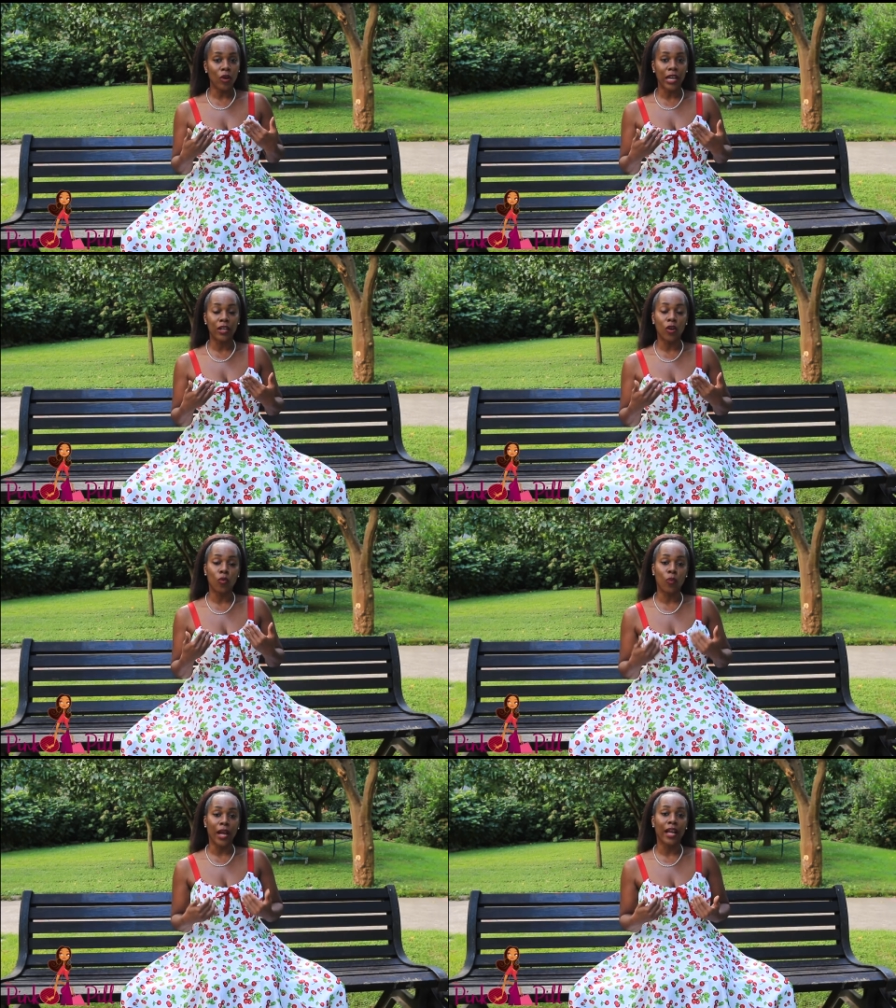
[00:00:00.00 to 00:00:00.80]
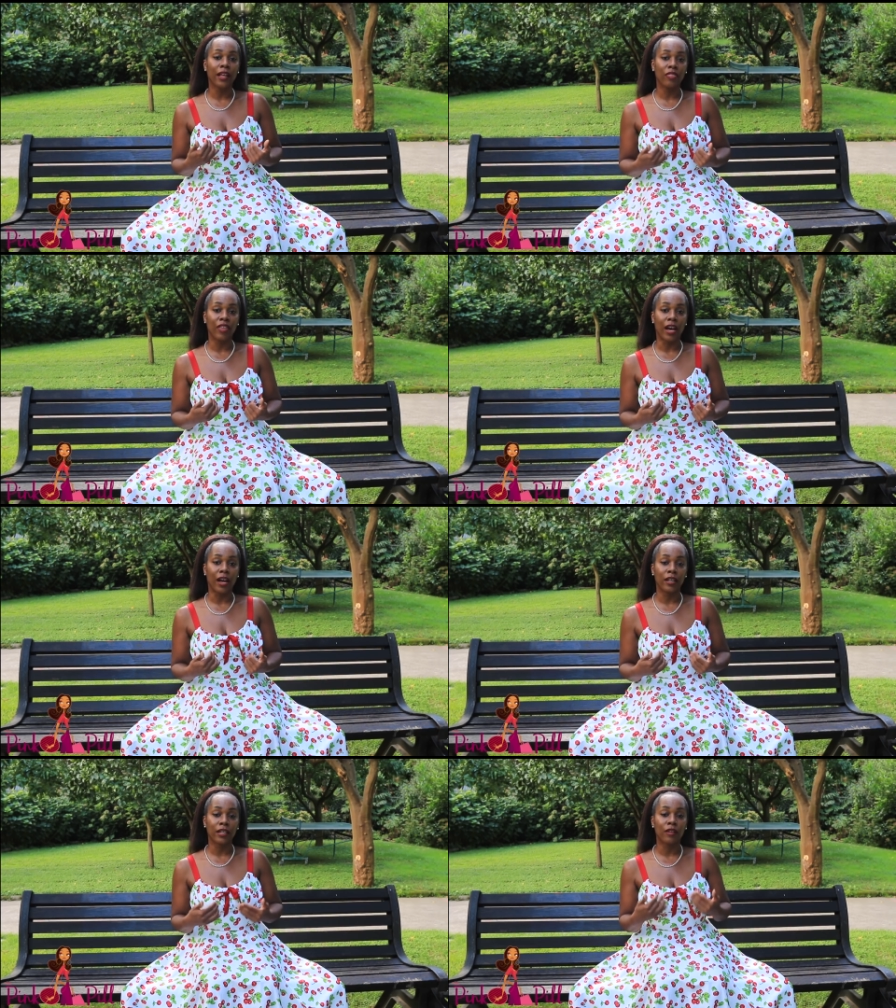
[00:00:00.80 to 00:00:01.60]
in a way
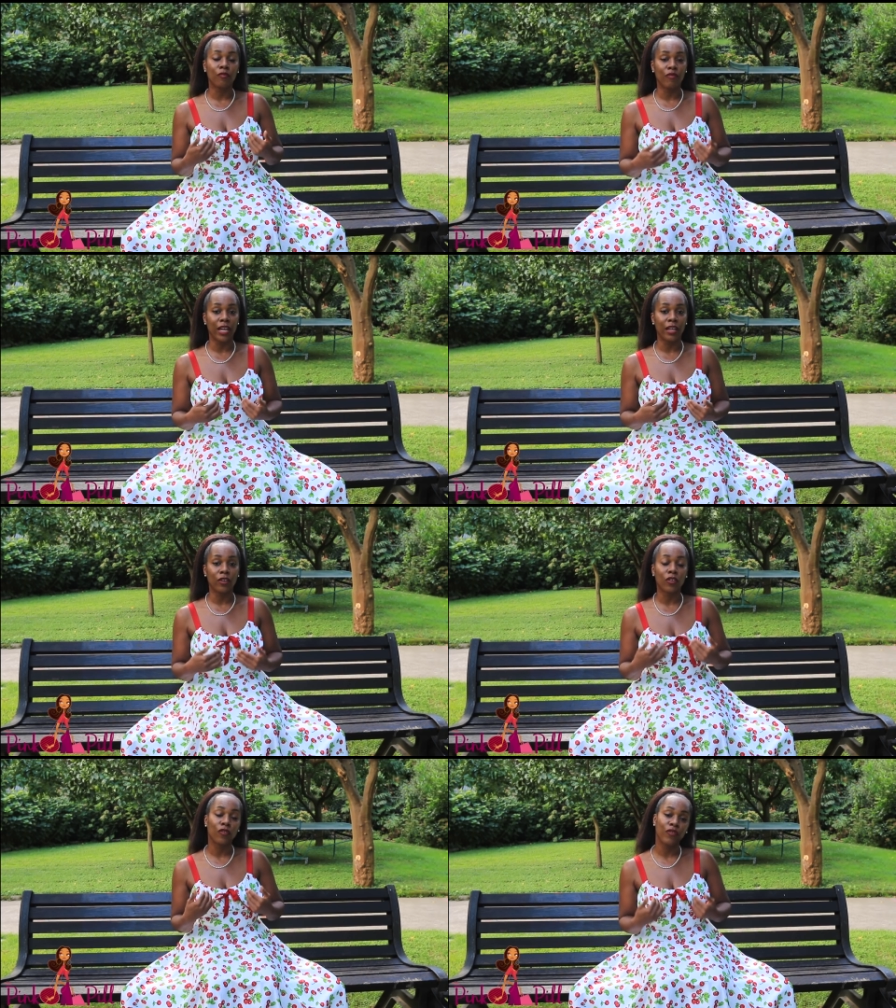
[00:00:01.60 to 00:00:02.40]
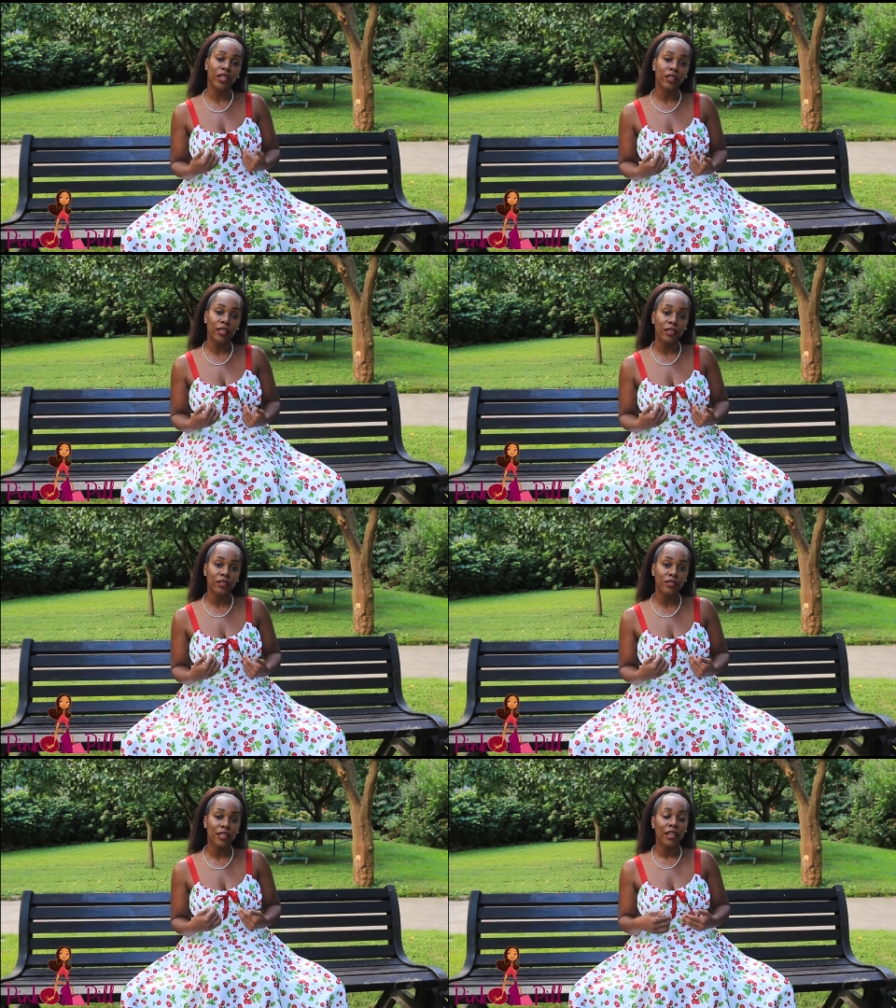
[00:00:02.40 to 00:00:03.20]
that conveyed her
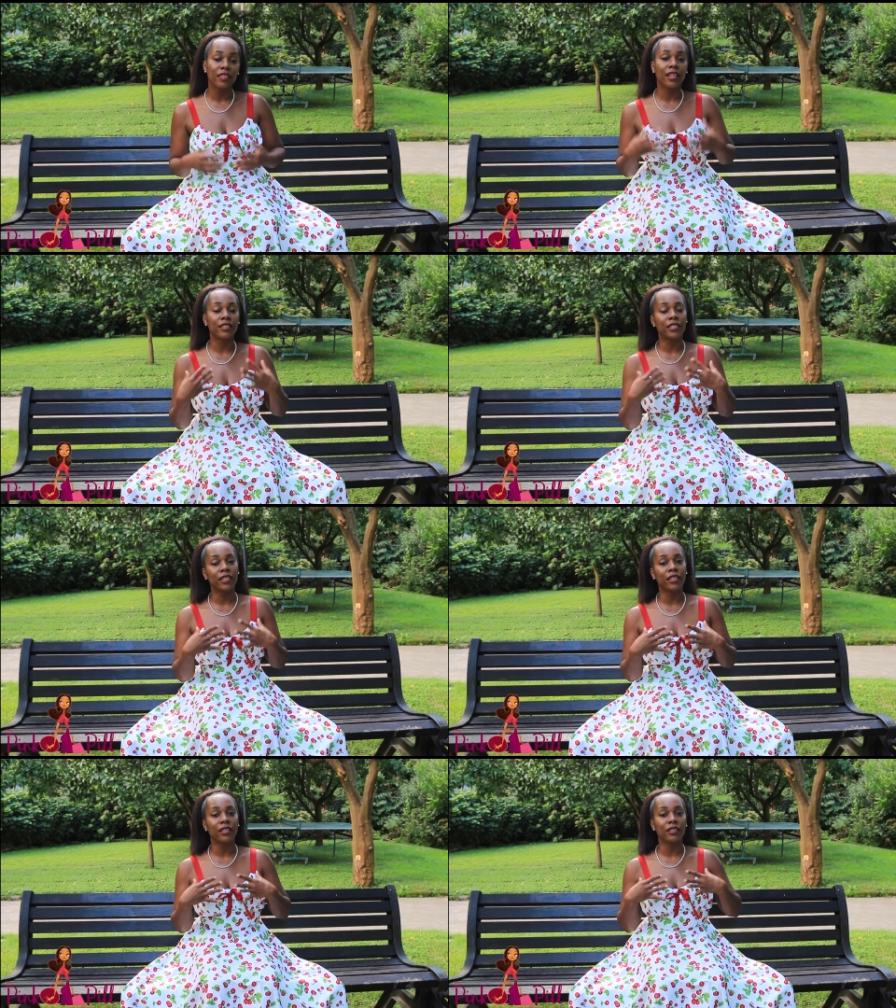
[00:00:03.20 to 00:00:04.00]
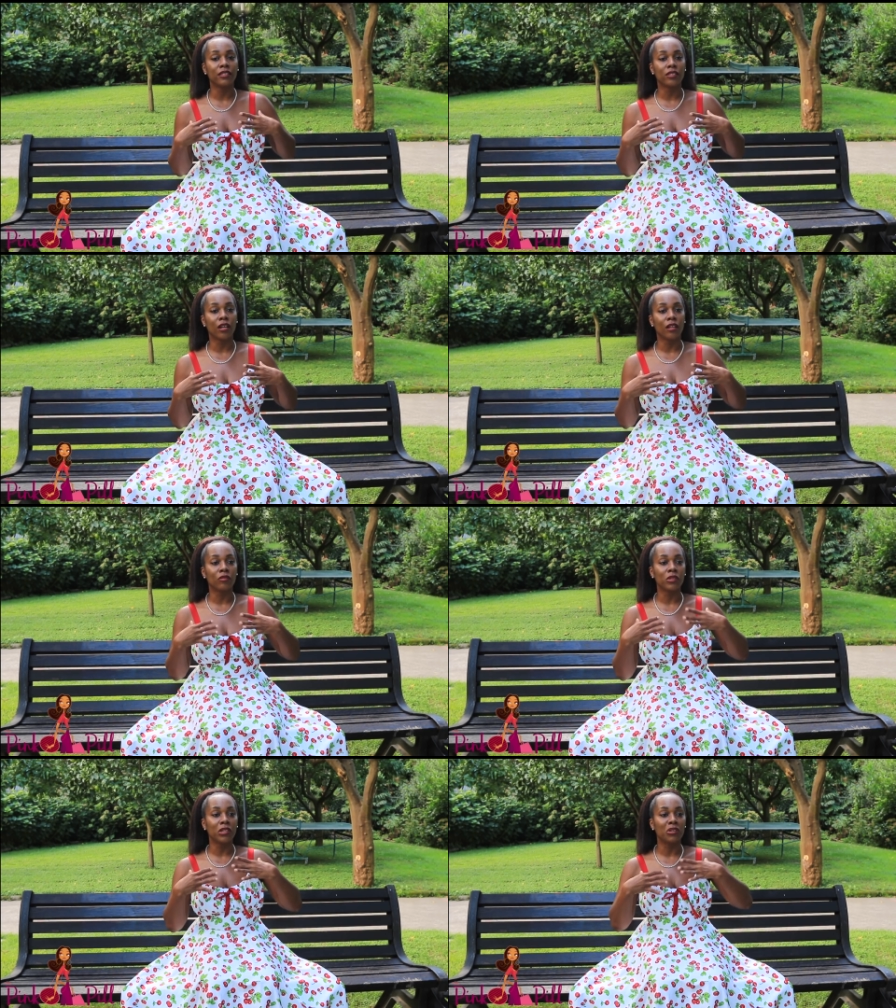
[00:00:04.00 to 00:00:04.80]
feelings, that didn't,
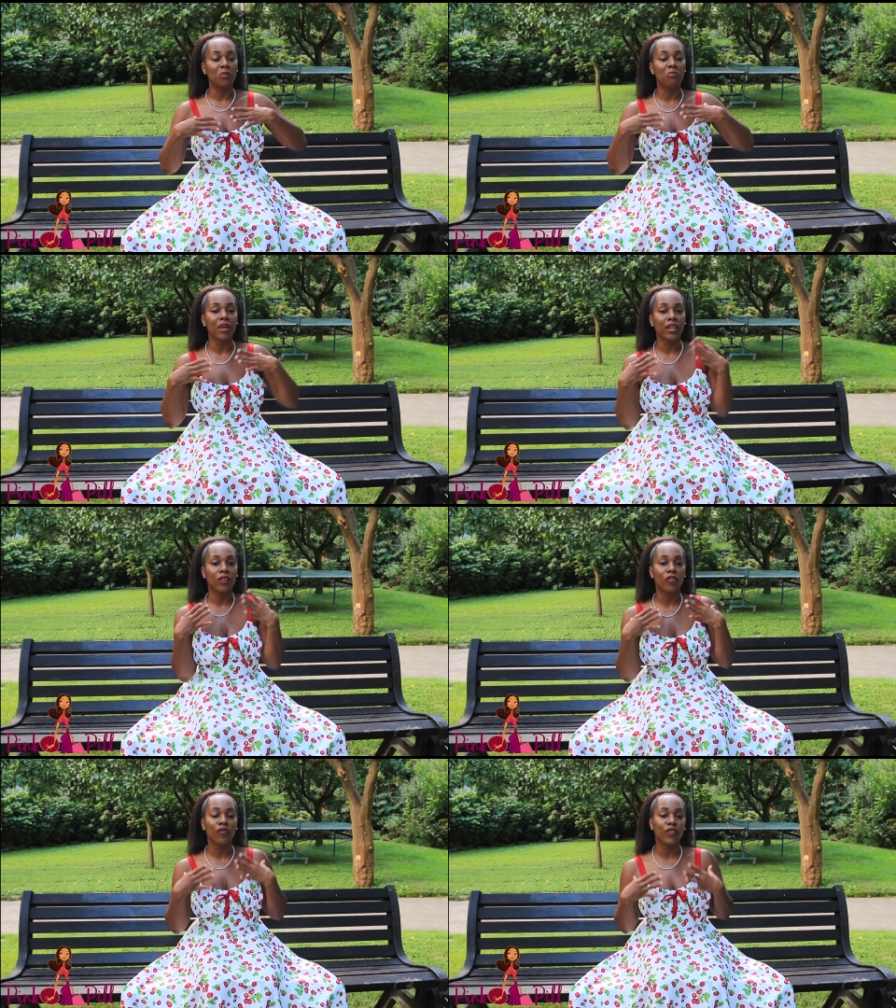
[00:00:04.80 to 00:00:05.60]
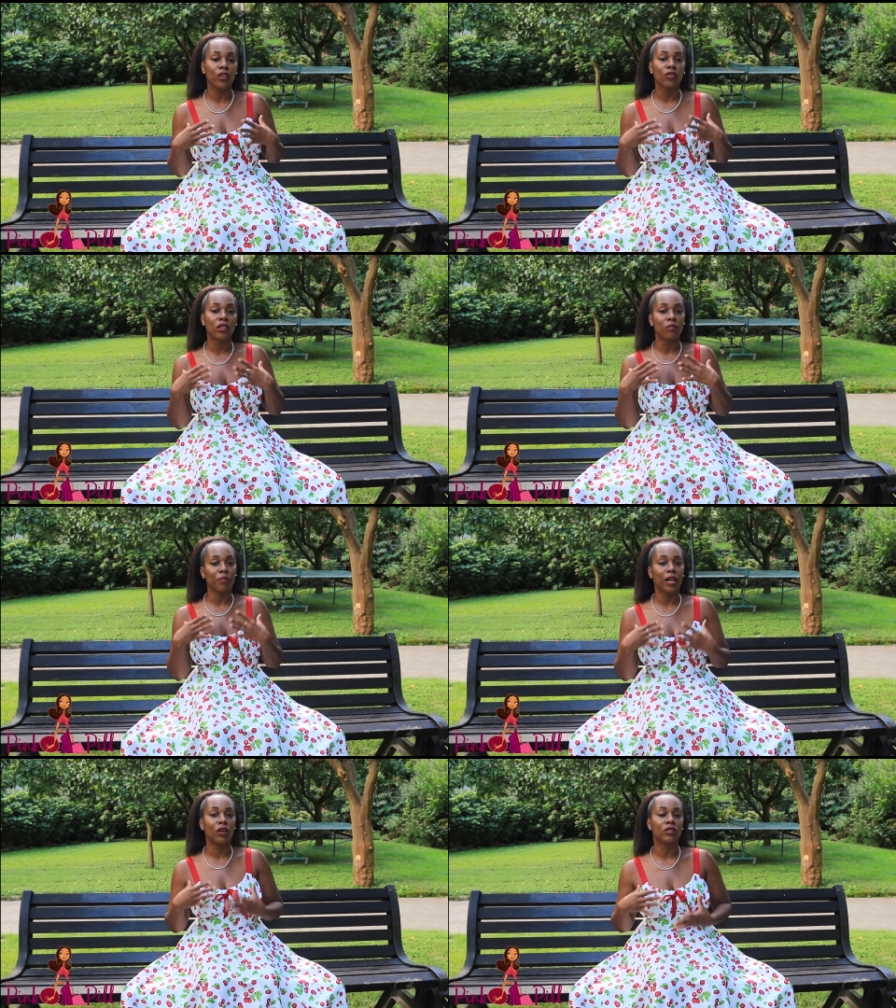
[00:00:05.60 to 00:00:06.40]
you know, make her feel
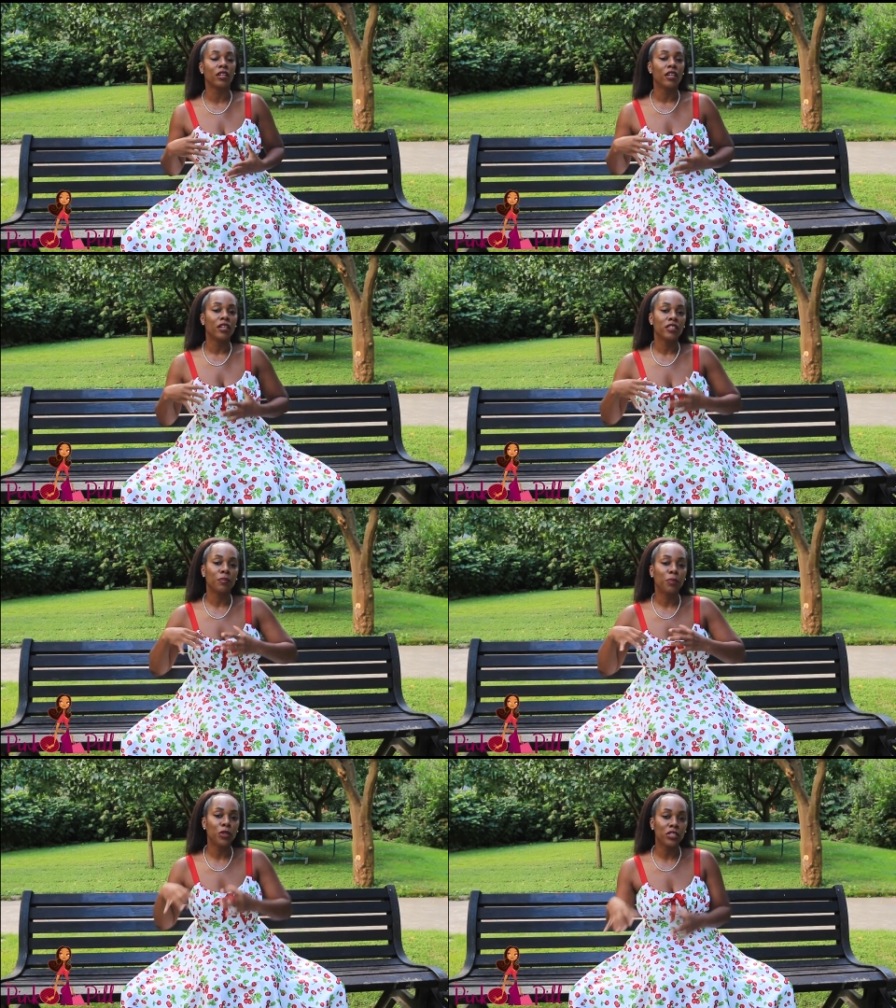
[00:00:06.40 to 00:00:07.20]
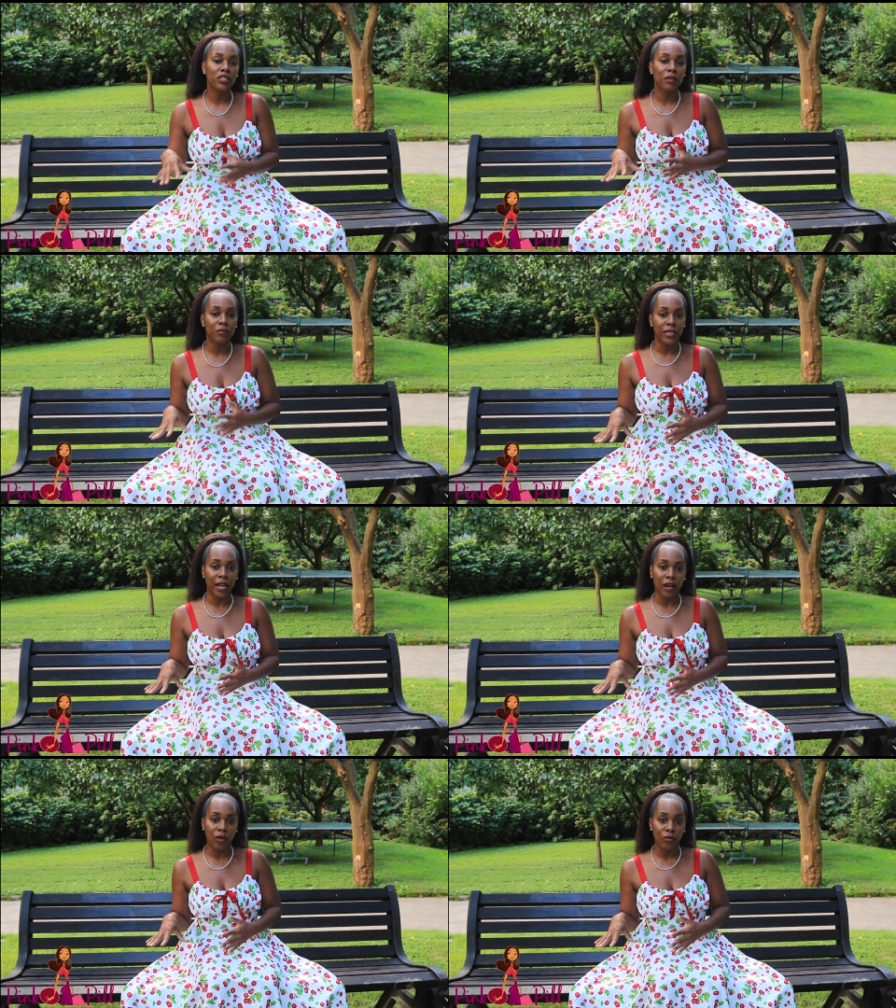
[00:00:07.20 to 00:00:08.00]
compelled to push them
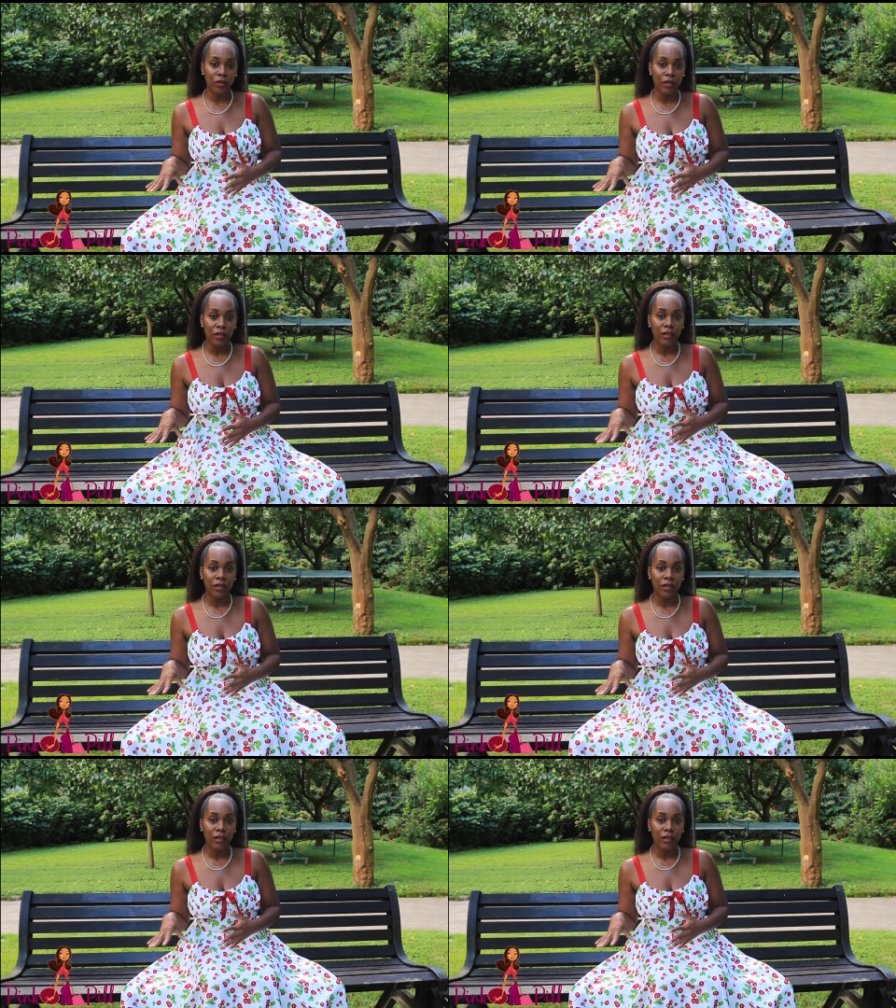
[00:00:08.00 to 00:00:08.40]
down.